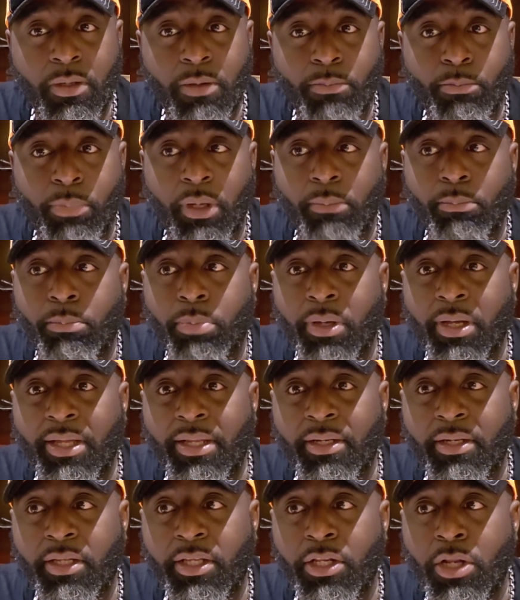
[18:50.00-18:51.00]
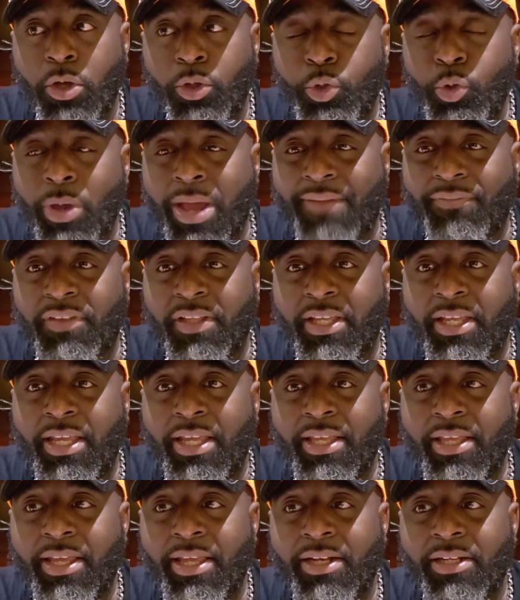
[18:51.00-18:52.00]
But you have to
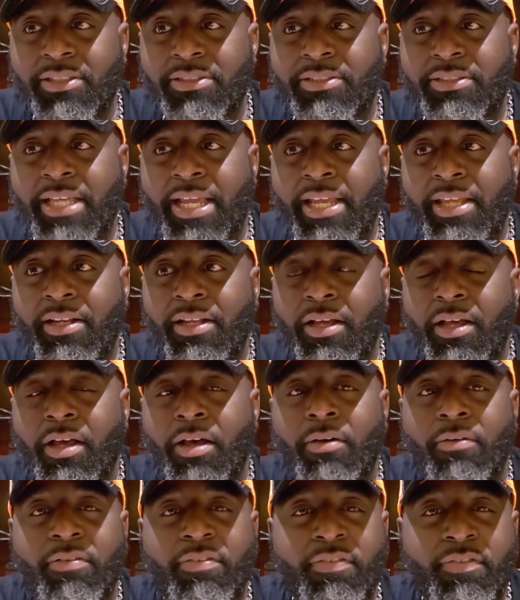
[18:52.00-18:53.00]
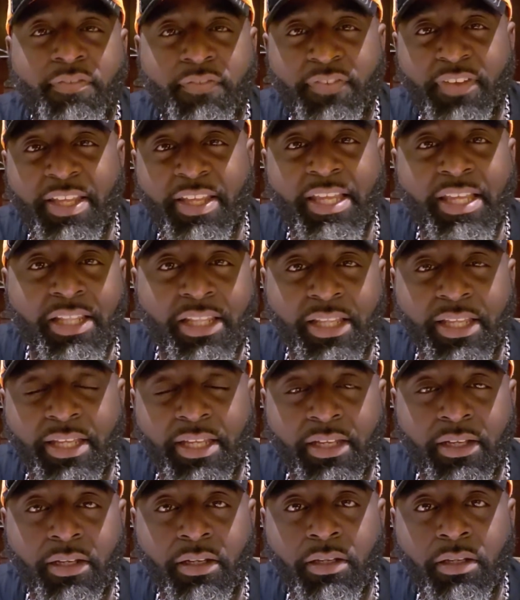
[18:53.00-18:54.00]
get in a state of
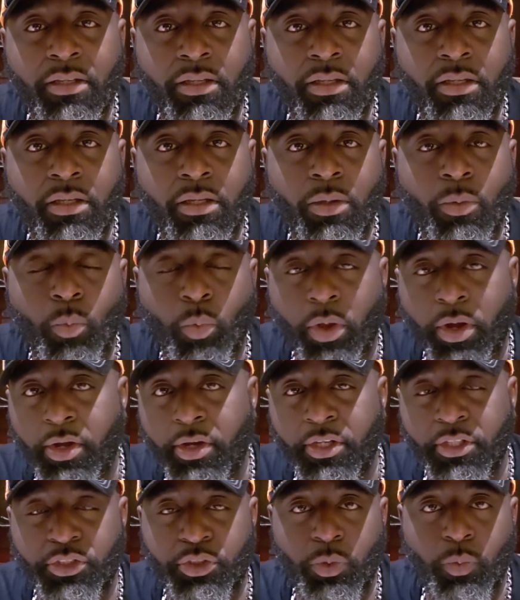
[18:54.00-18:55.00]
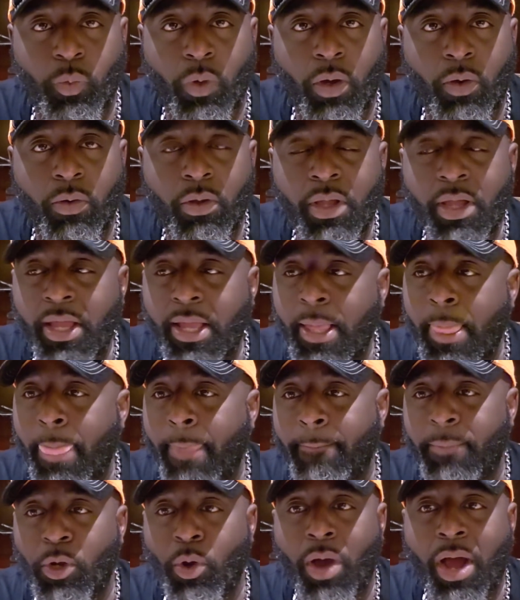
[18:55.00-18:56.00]
feeling what it is you want.
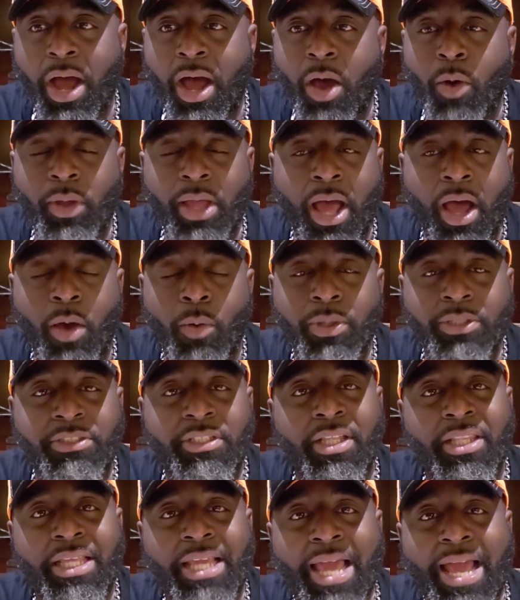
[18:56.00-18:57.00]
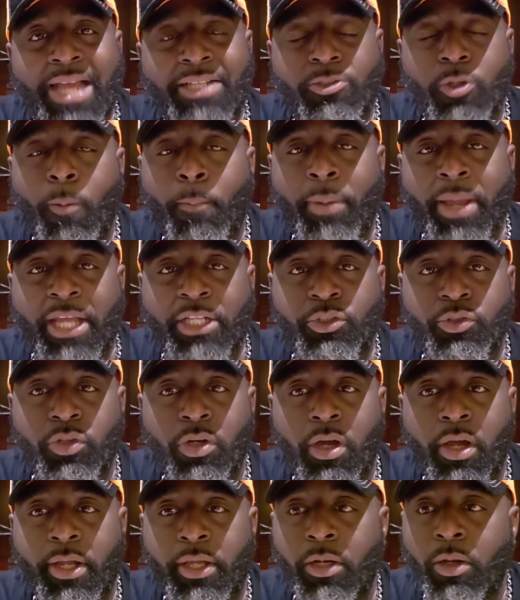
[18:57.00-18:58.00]
I always tell the guys on
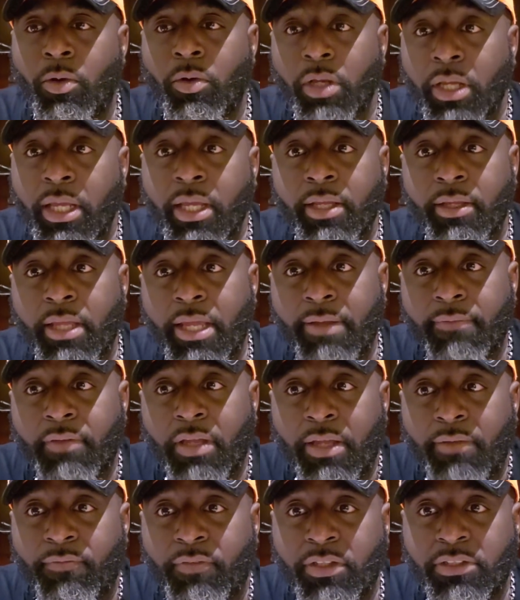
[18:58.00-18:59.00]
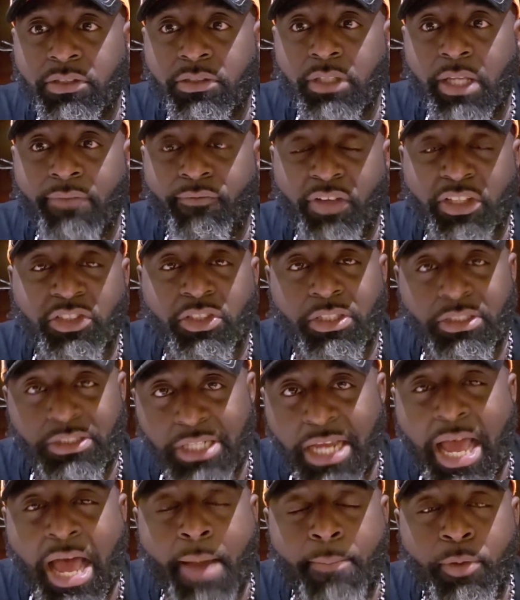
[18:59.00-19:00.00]
Patreon, if it's a
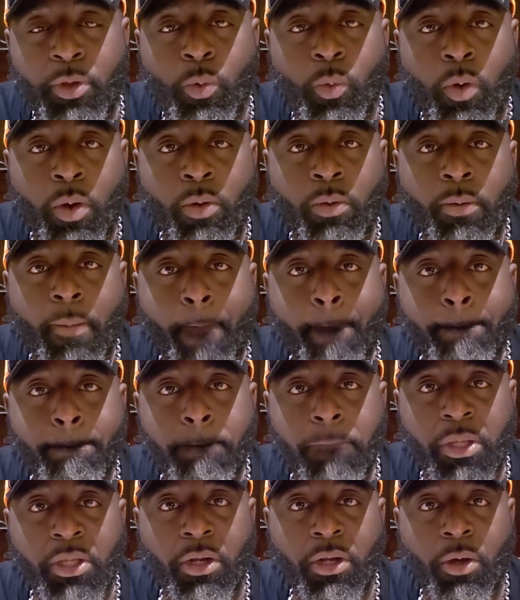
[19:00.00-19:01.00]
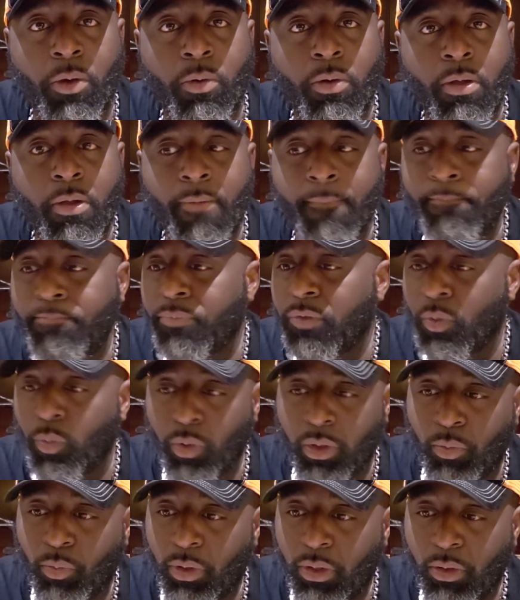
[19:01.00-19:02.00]
job you want,
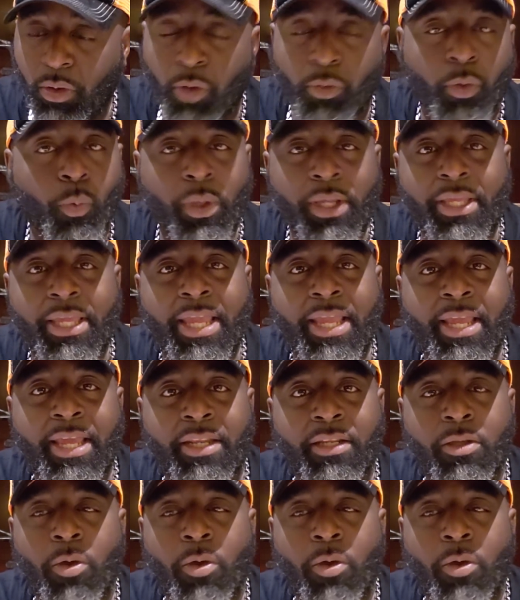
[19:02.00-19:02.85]
when on the weekend,